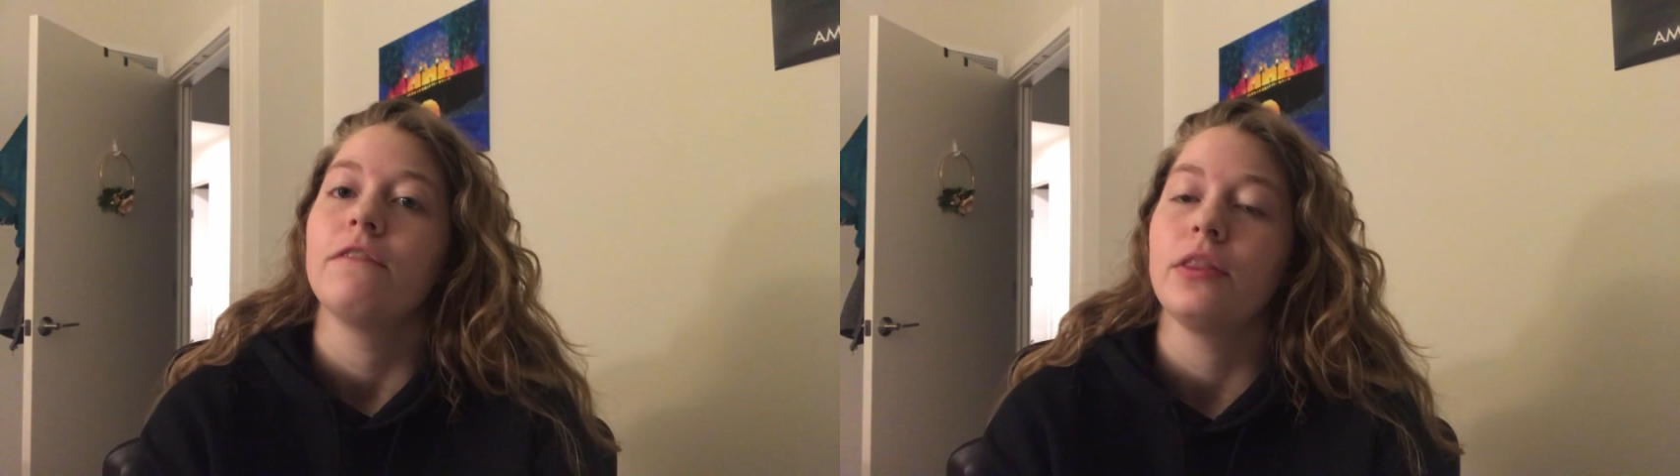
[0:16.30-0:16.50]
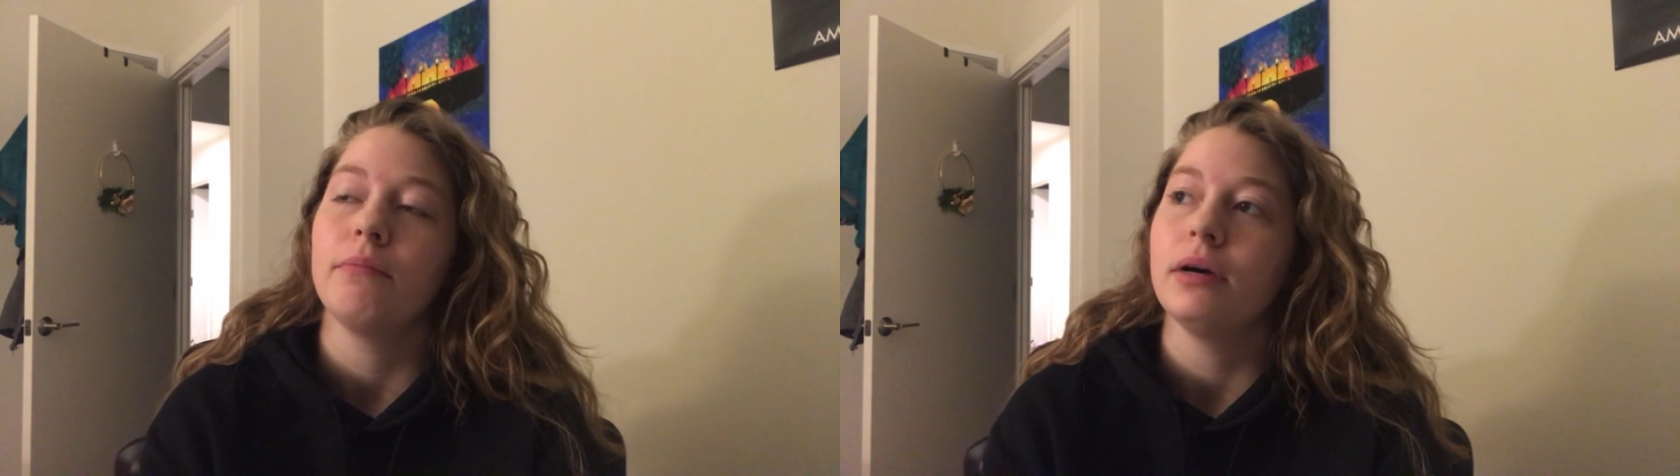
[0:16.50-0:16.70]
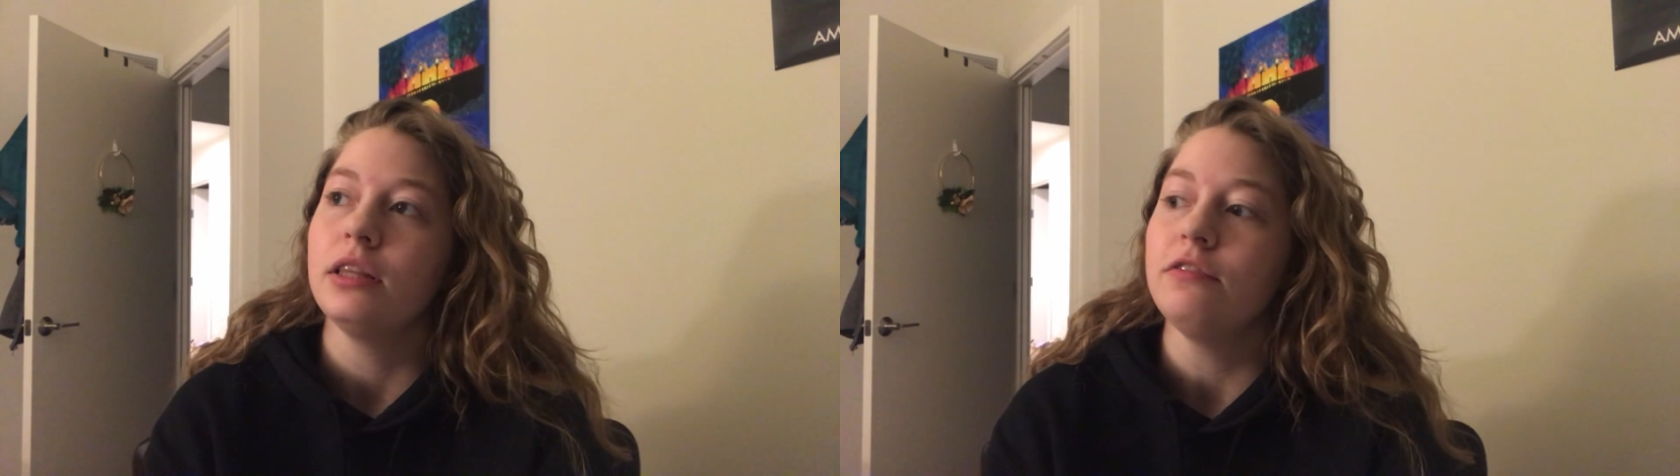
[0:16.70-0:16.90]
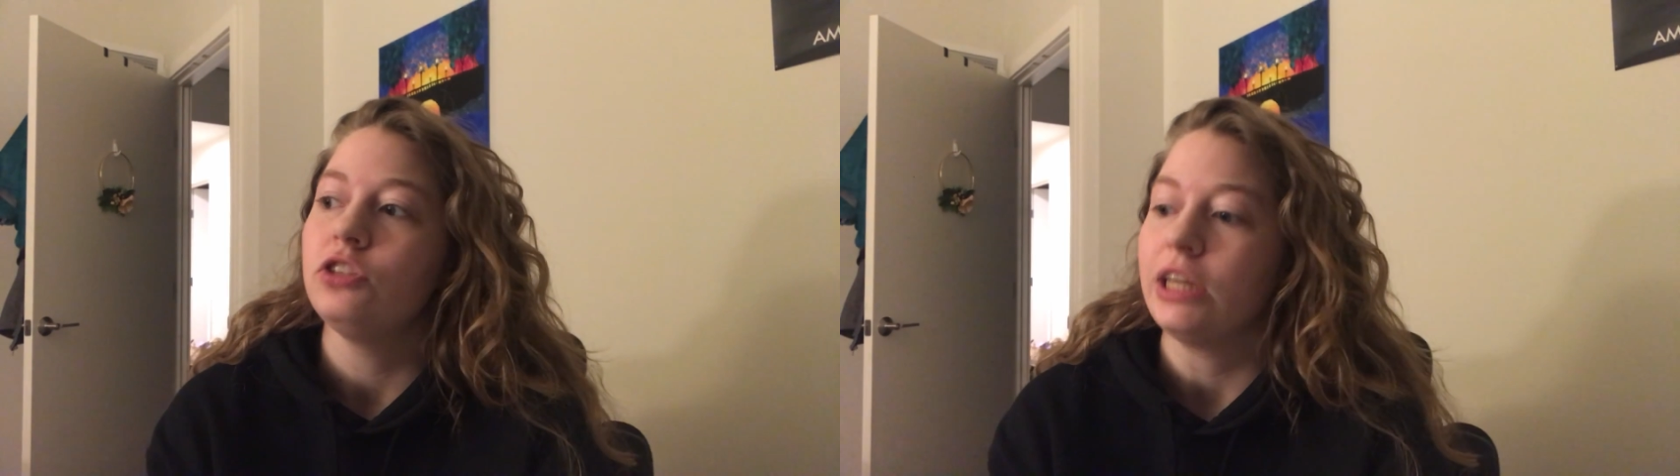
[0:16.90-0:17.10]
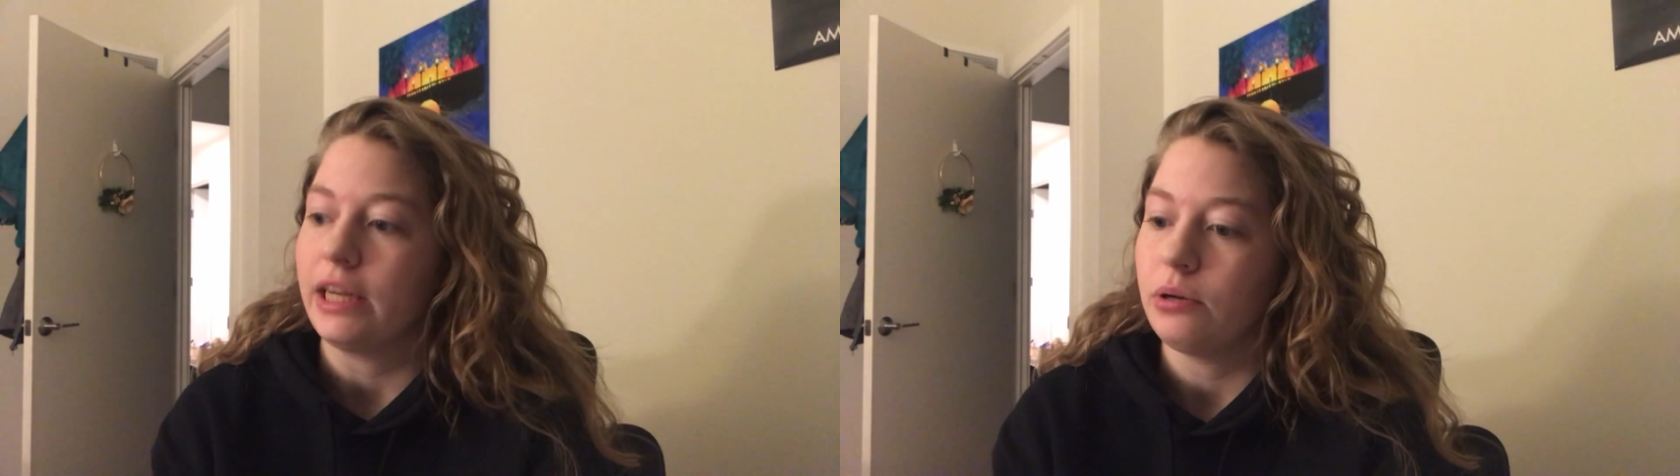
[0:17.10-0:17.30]
For the month
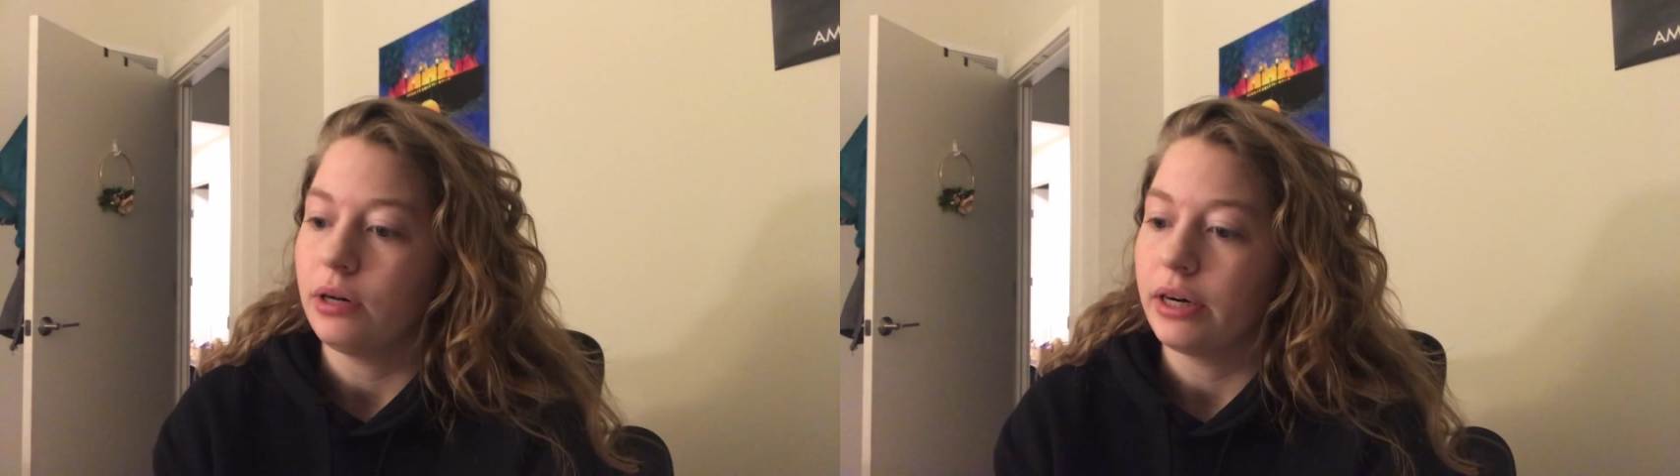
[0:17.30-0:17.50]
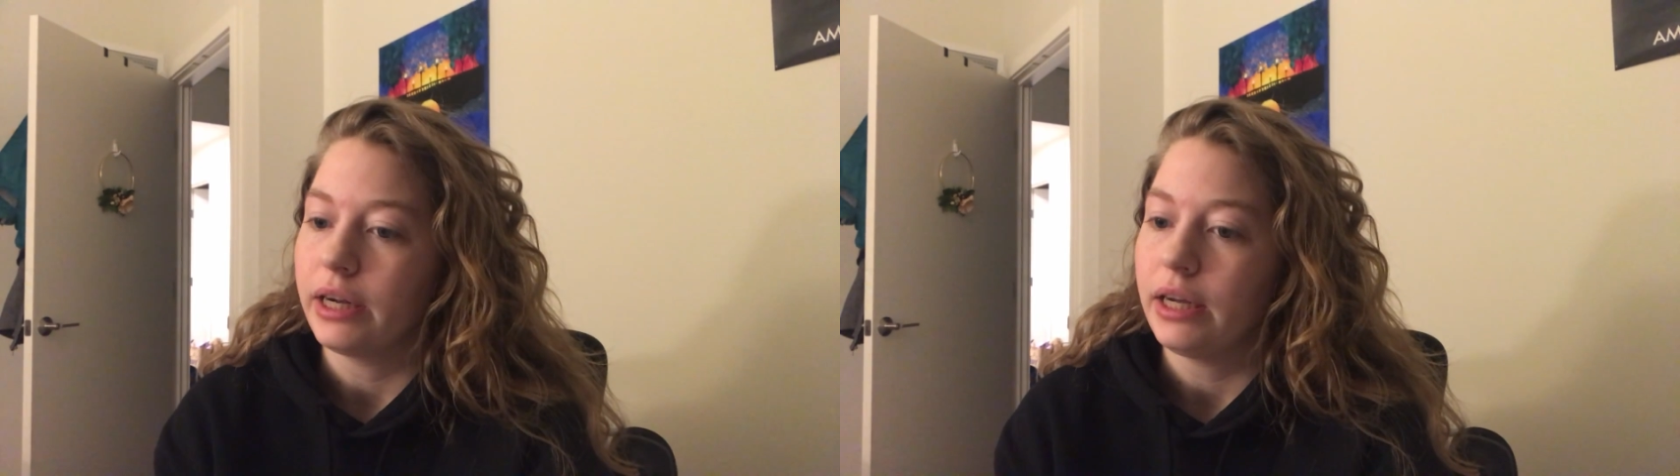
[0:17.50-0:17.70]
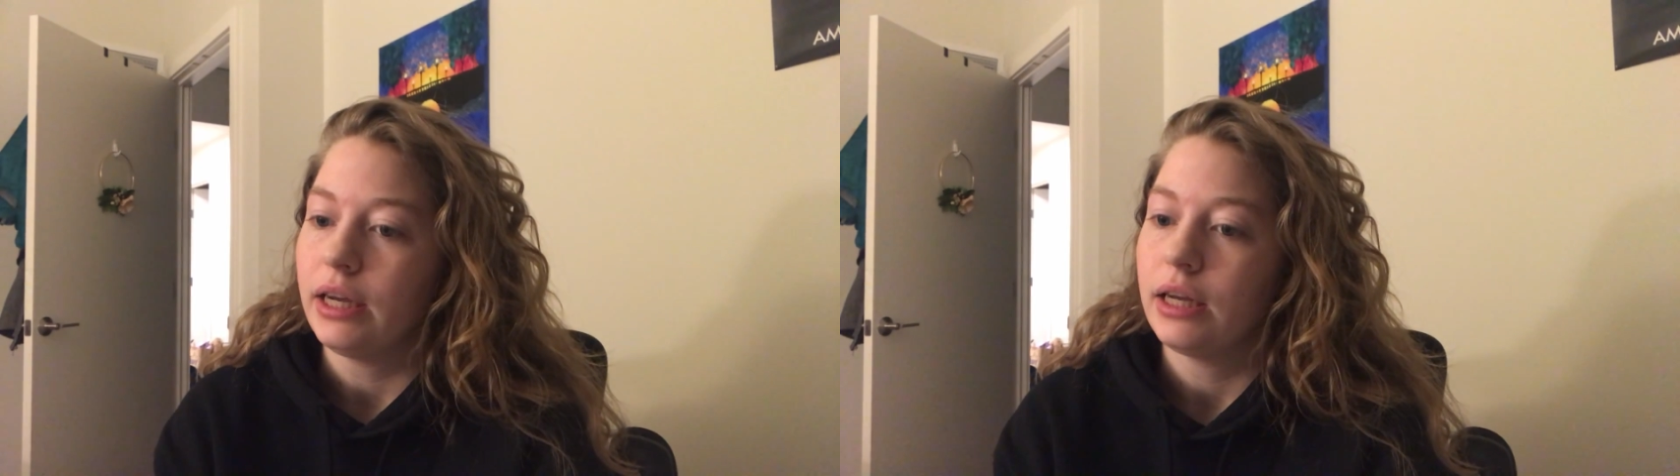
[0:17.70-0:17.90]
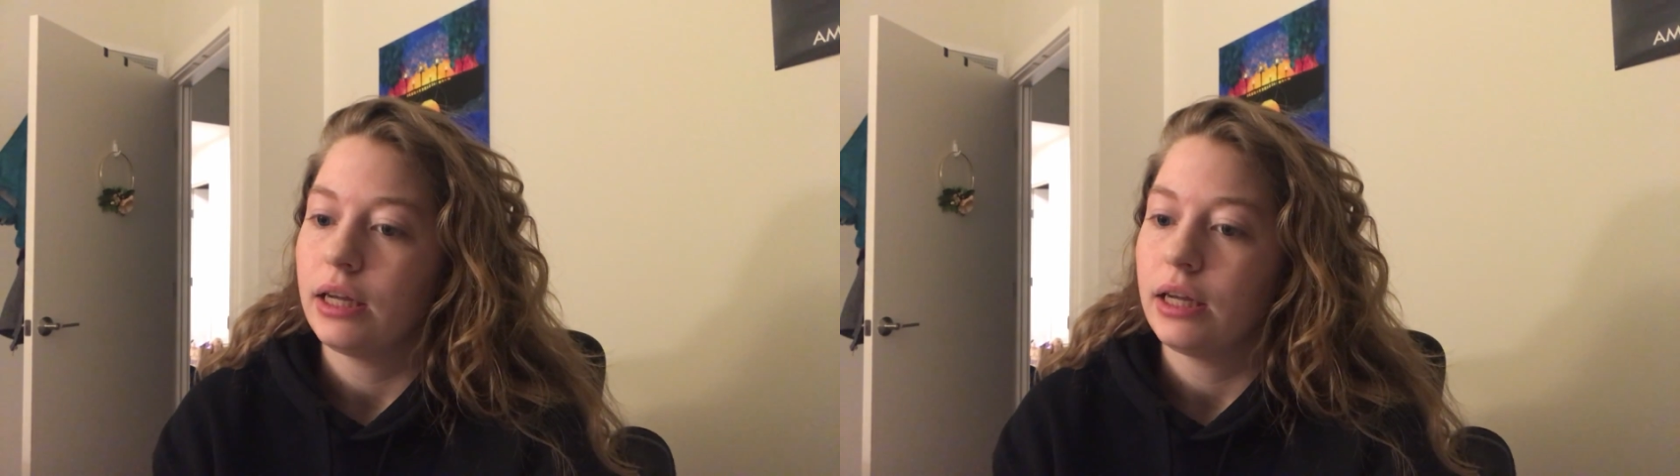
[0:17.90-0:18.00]
of January,